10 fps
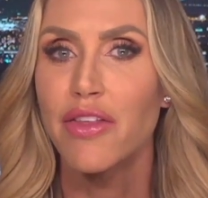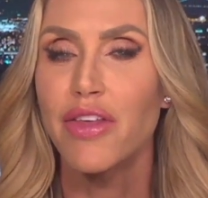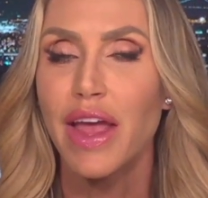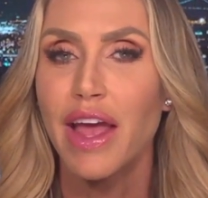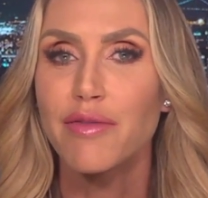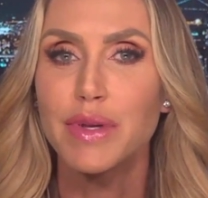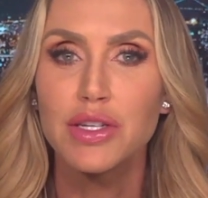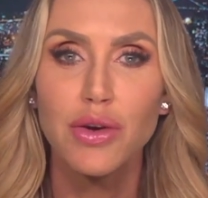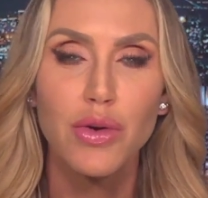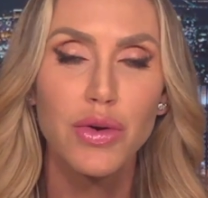They have been
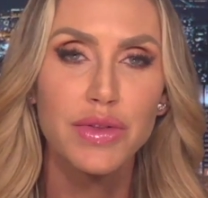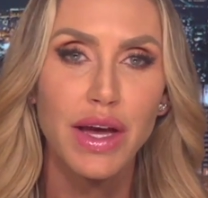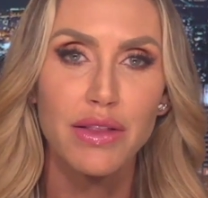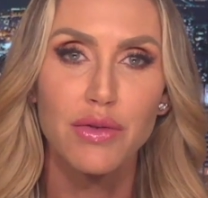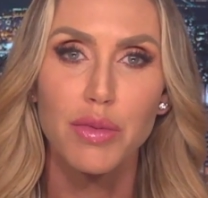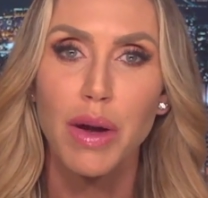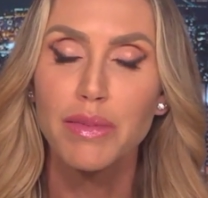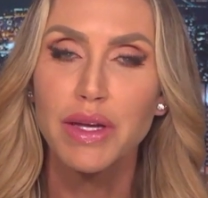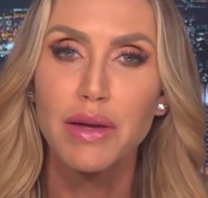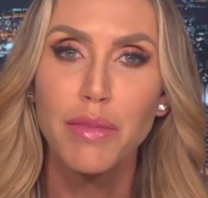told that the
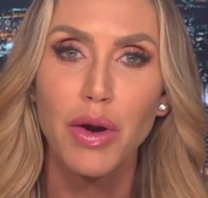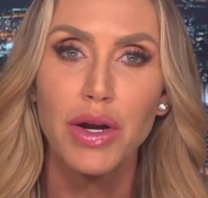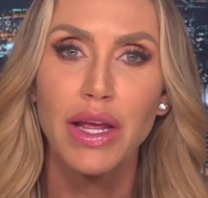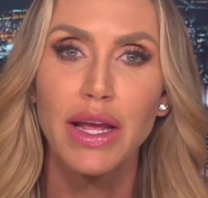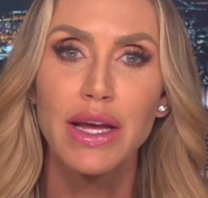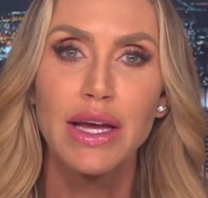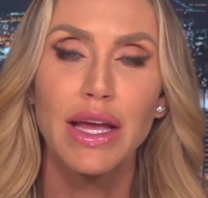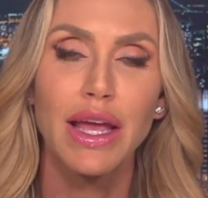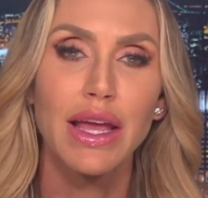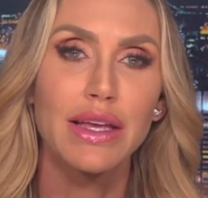Republican Party
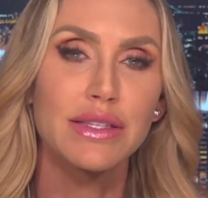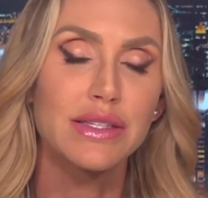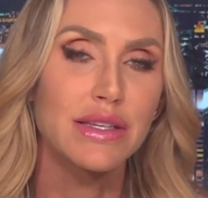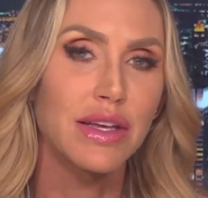is,